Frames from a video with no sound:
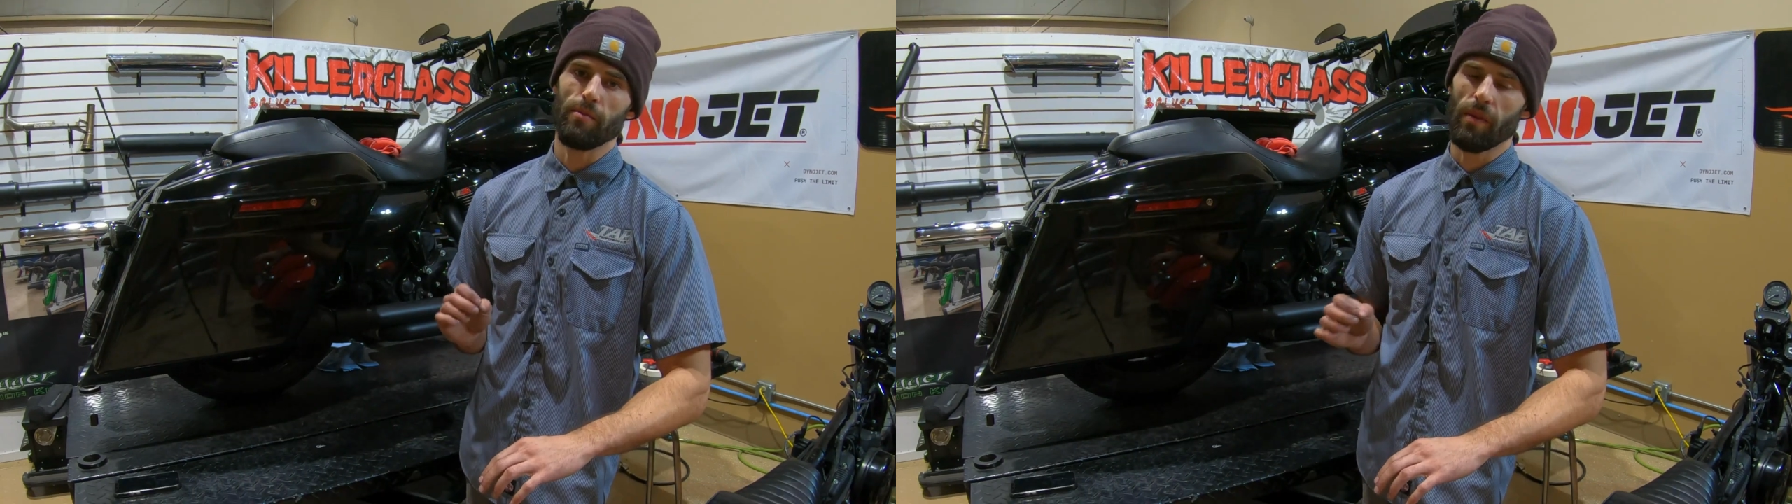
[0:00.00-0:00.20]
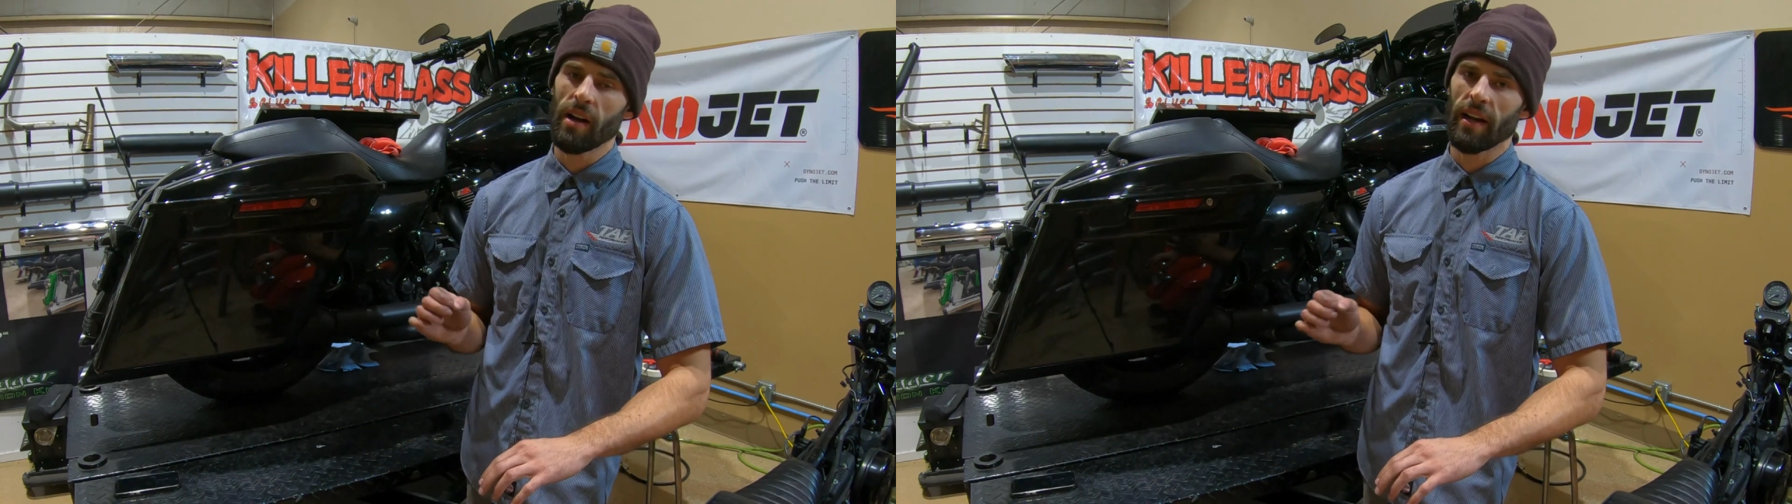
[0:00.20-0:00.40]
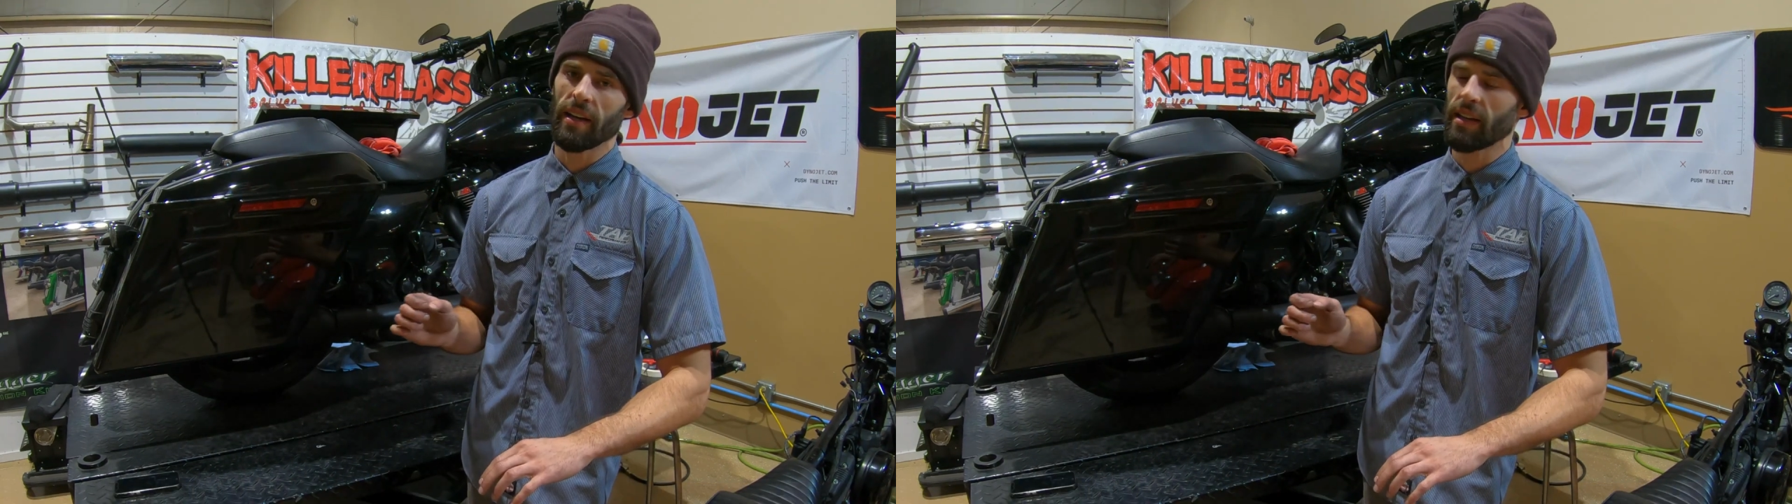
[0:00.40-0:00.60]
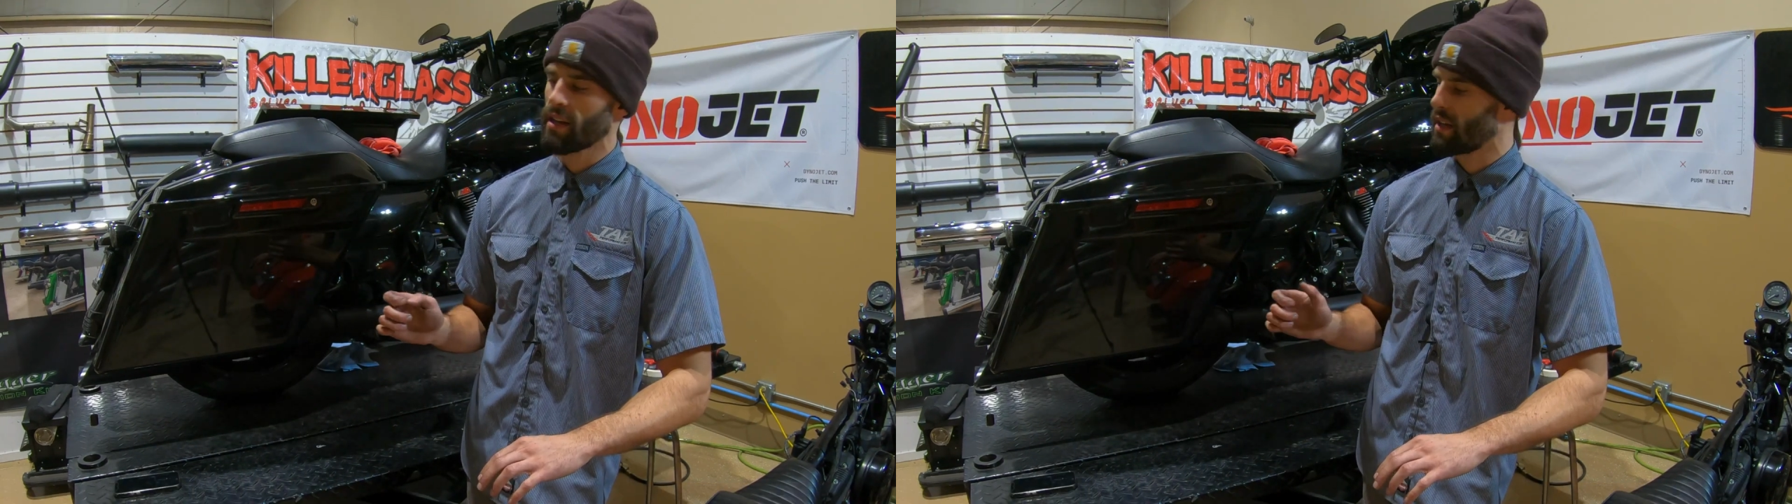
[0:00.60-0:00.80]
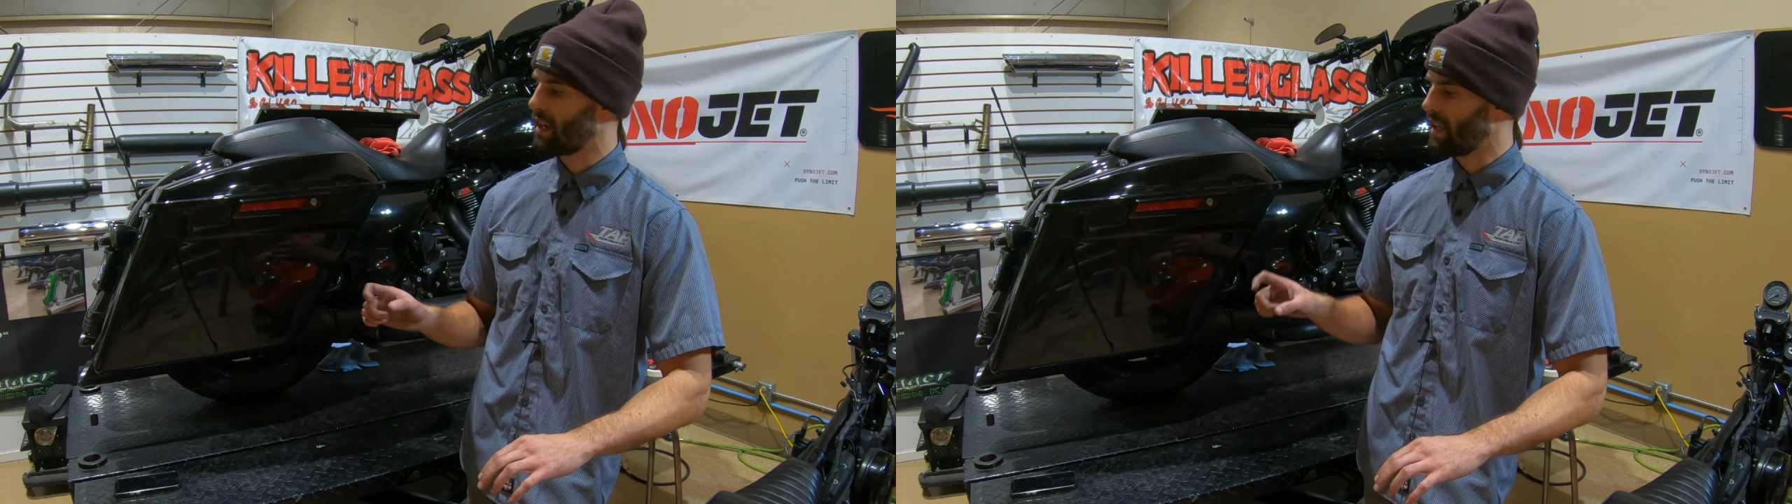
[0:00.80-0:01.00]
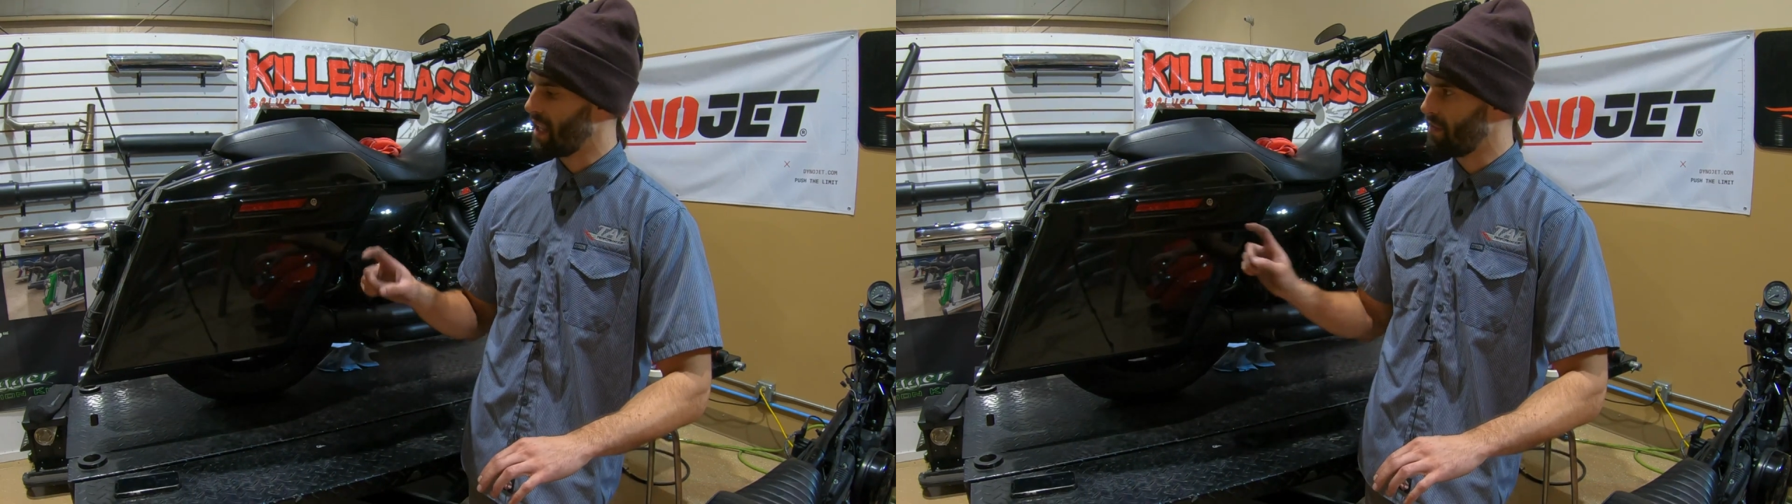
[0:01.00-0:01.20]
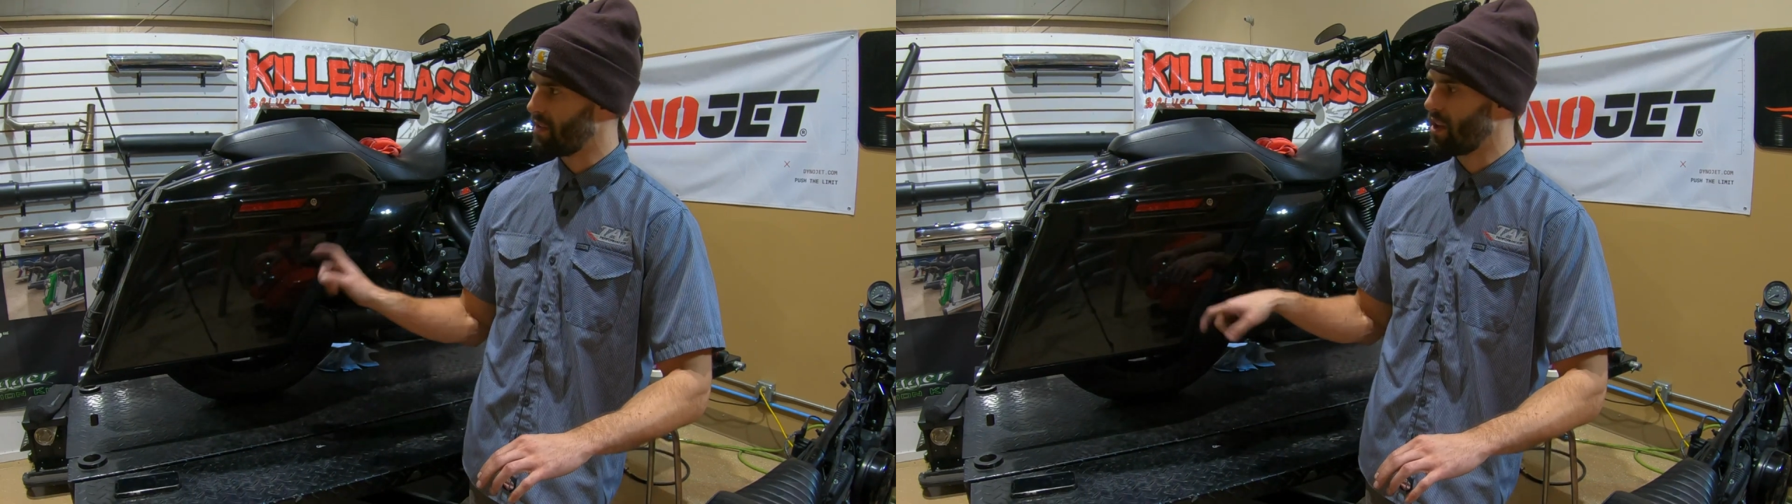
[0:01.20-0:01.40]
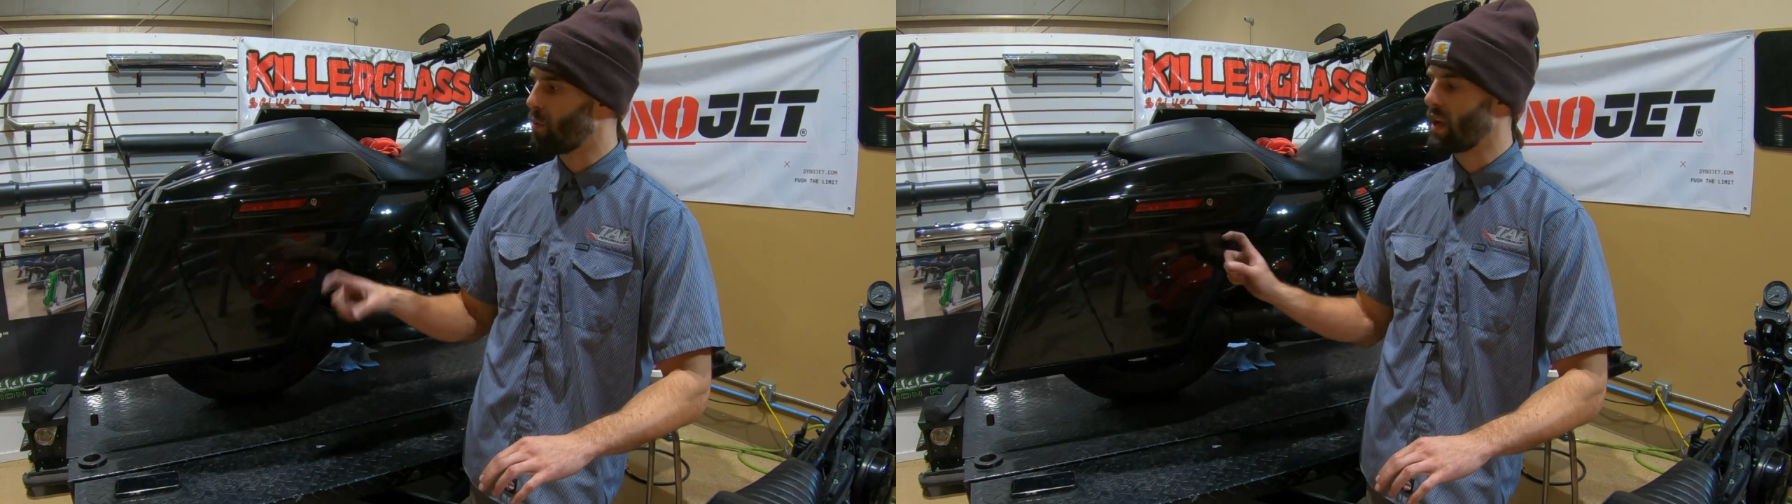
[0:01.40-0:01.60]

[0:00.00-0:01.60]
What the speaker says: in mind, even though